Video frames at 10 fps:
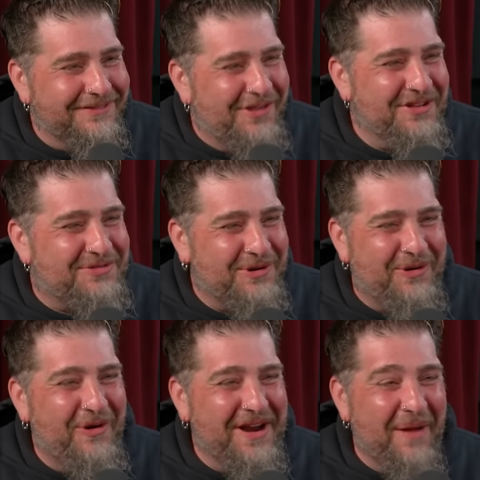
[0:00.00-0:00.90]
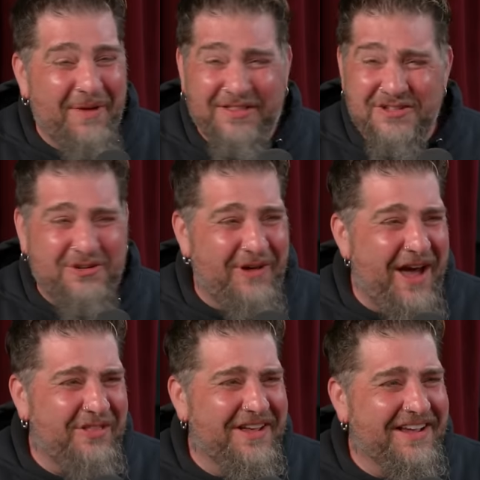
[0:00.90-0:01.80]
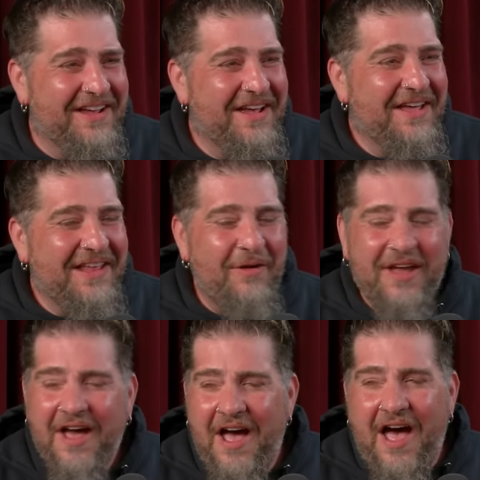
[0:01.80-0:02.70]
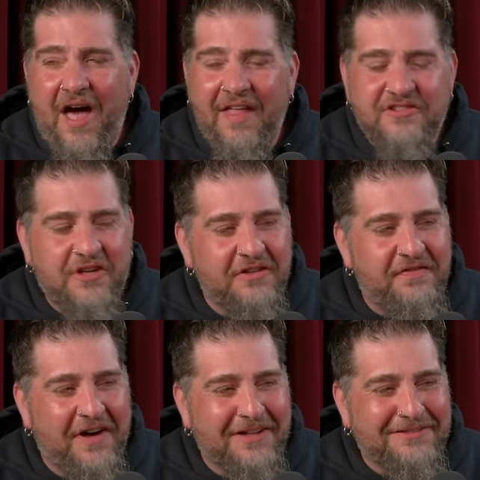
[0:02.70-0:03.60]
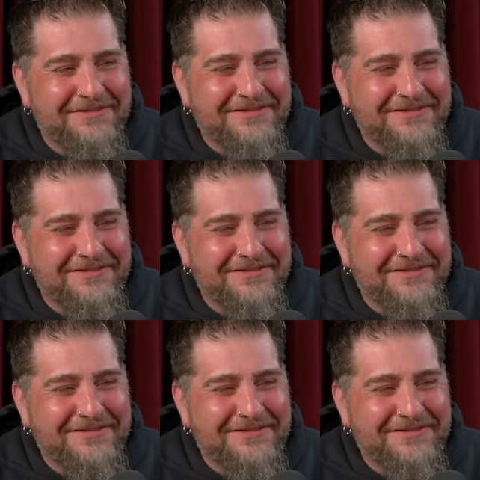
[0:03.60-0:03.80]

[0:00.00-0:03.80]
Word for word: right. this recording. I'm like this crowd, like they're like, oh, that's good fun.